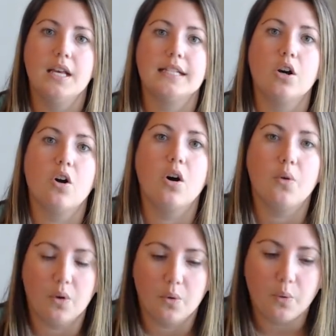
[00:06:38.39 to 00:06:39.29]
So
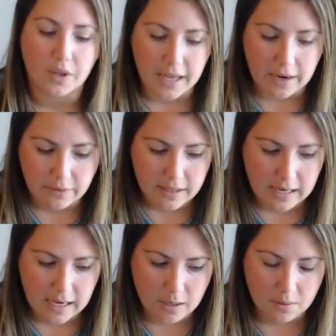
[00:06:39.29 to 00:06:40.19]
with
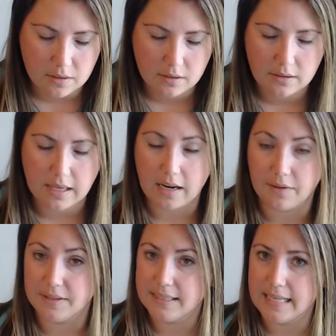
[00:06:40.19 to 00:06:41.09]
everything that
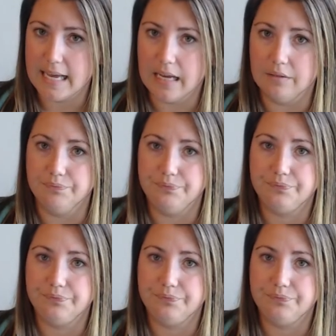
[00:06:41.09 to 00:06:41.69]
I've said,